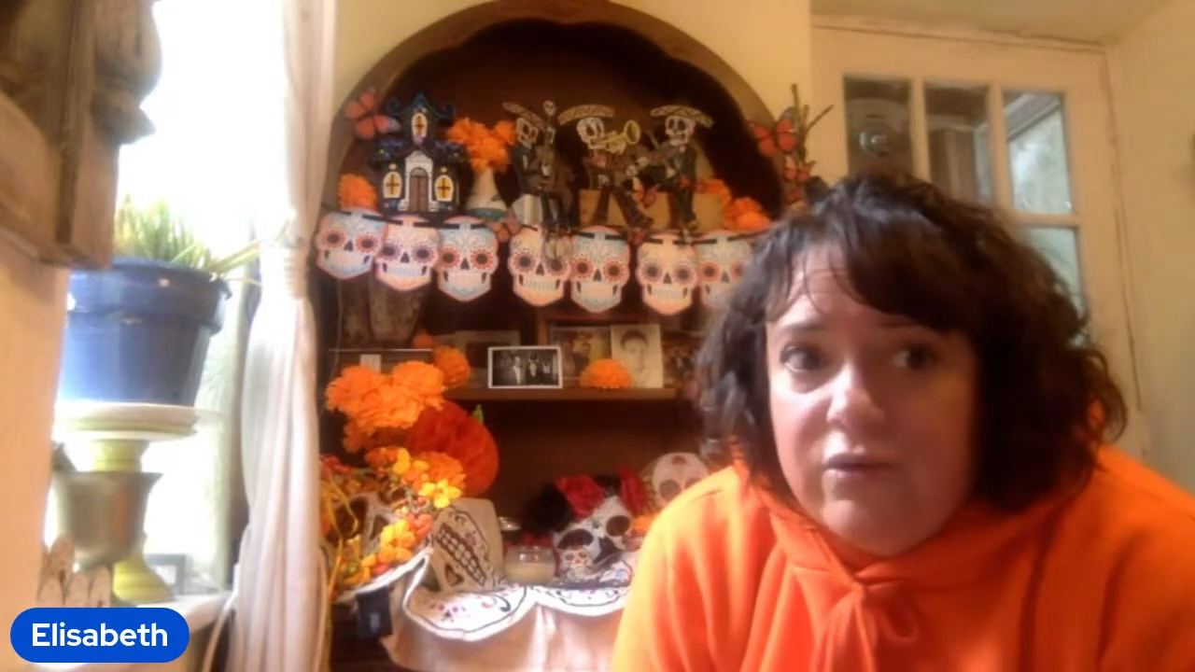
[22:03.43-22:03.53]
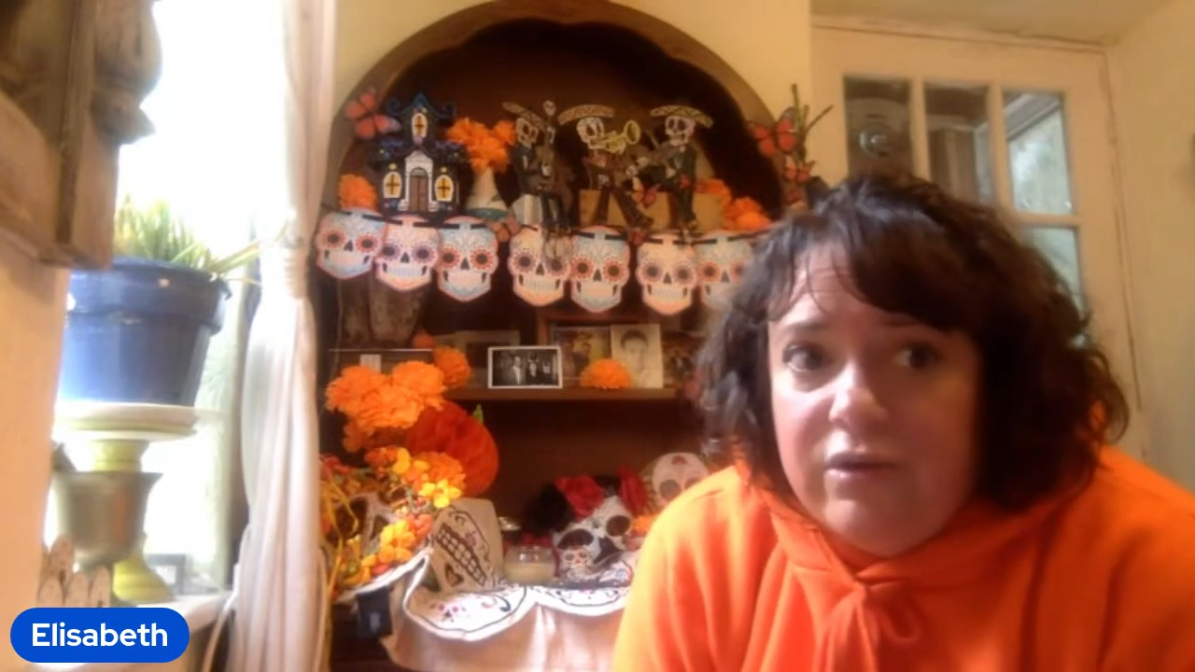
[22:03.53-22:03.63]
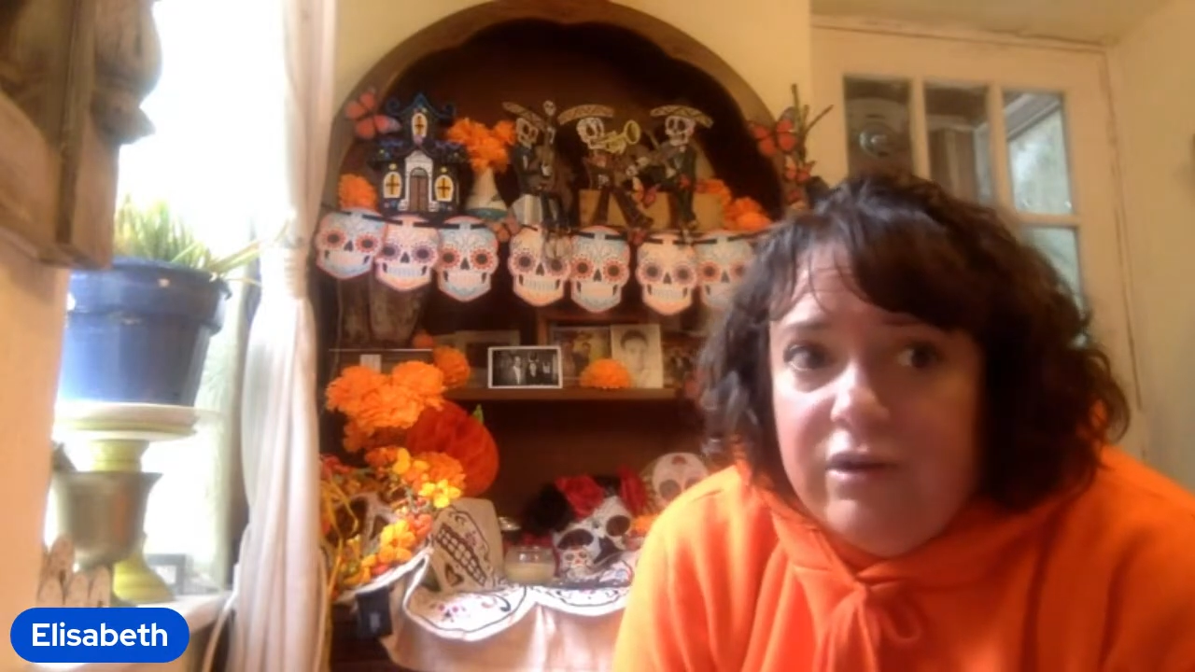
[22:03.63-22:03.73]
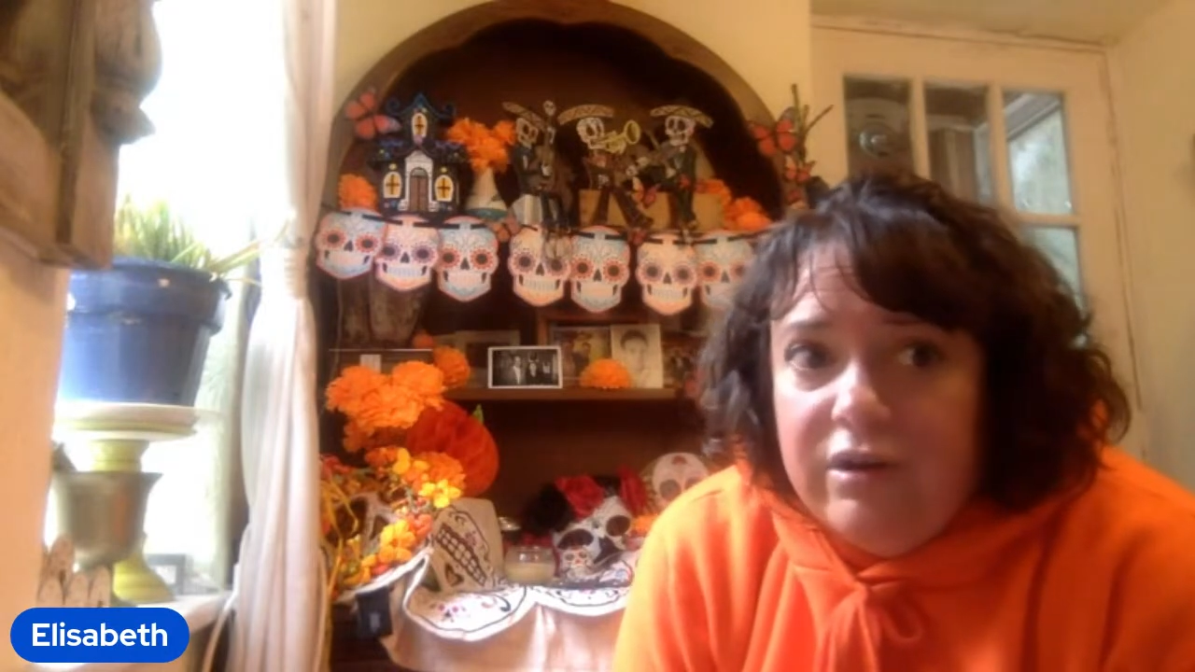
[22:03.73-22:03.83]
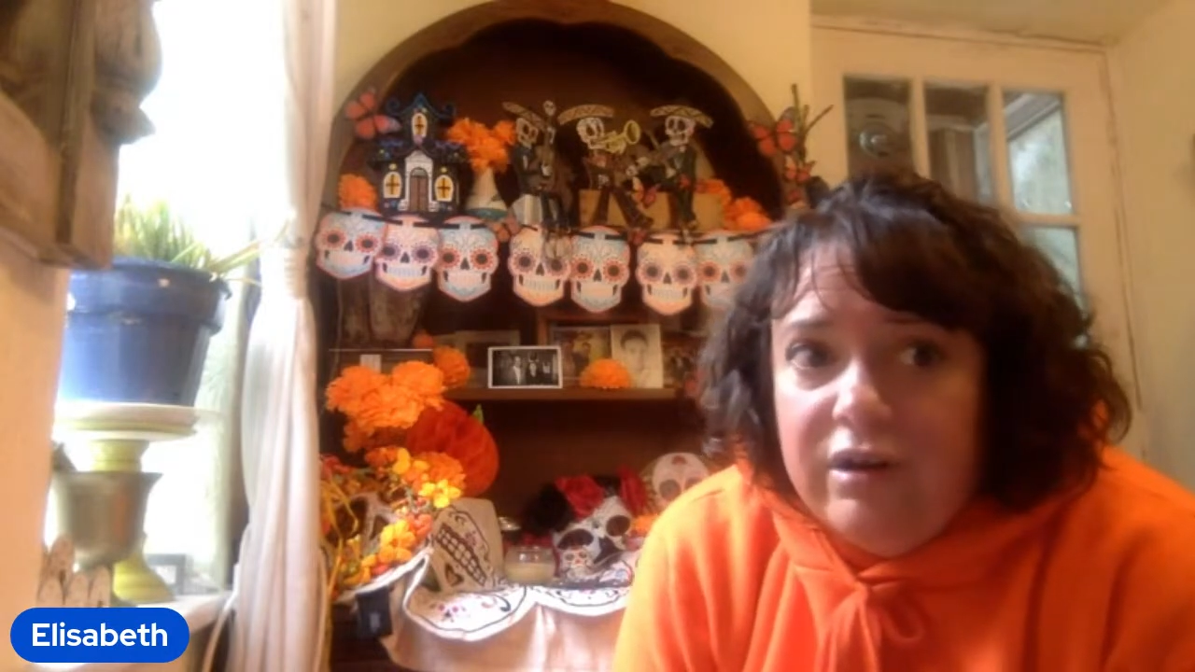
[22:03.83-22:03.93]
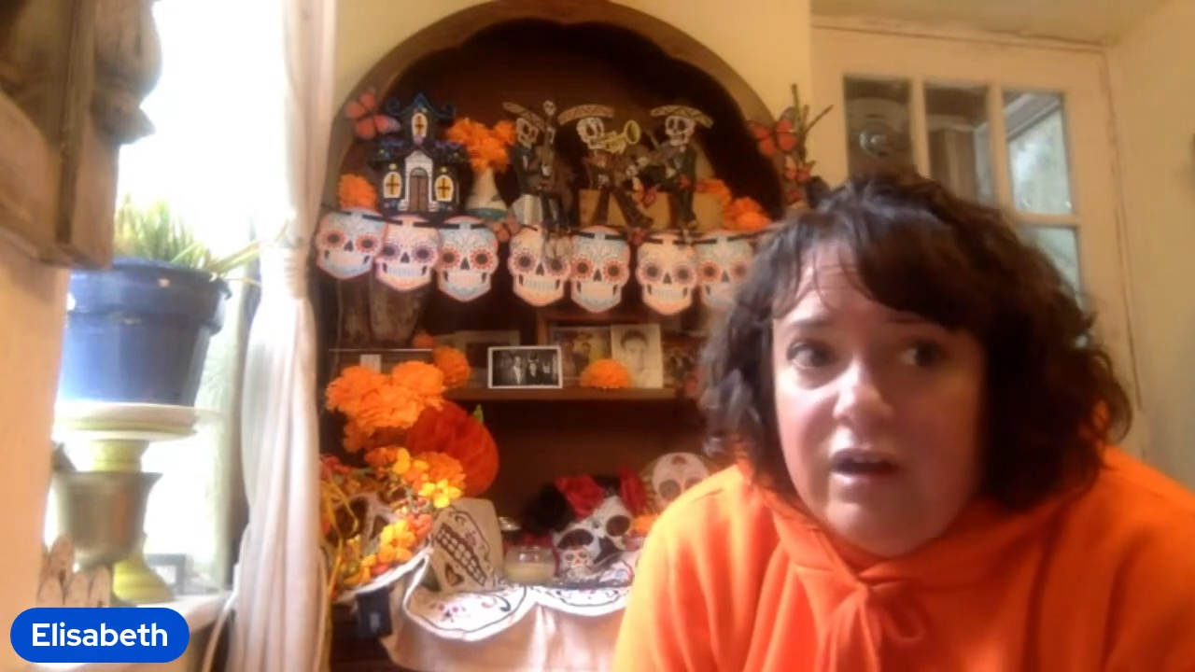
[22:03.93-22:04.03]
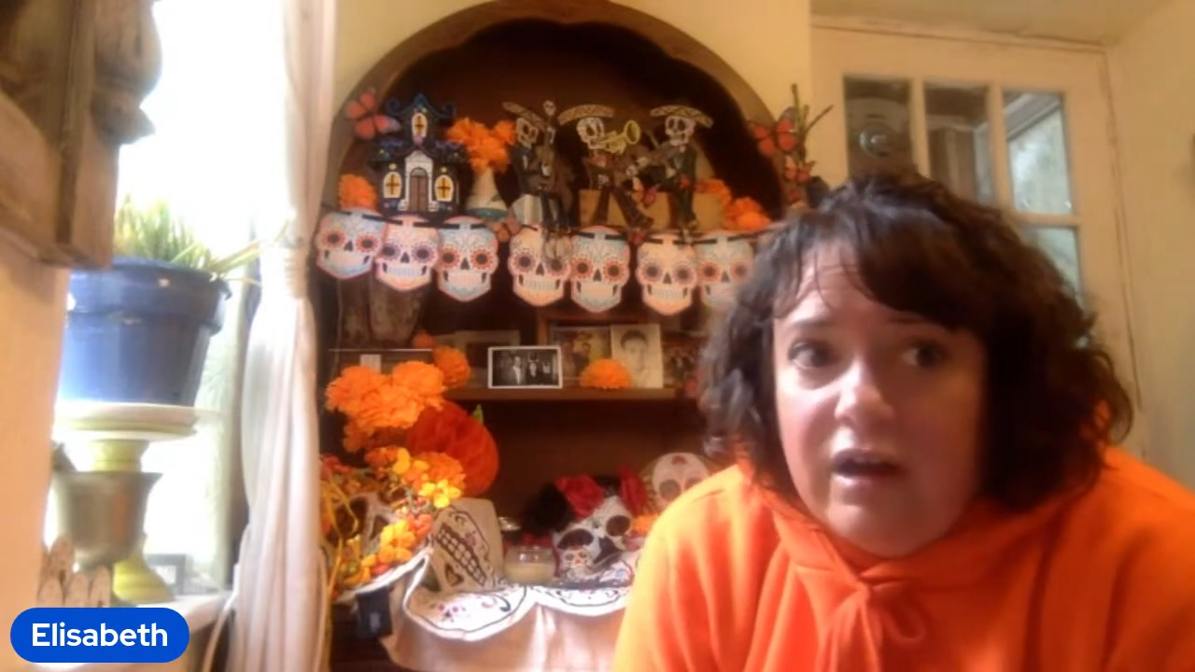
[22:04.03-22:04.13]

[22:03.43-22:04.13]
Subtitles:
or